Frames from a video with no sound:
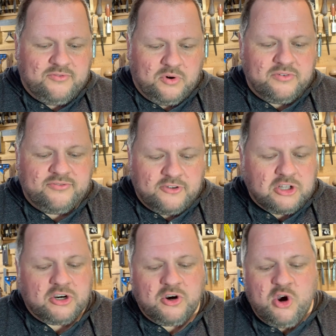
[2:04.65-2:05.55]
for a
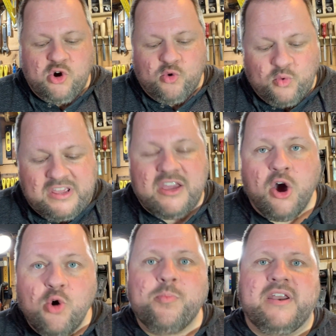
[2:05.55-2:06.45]
fuller
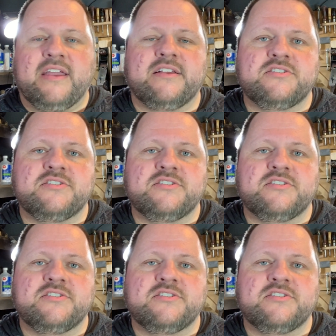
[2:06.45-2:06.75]
reopening.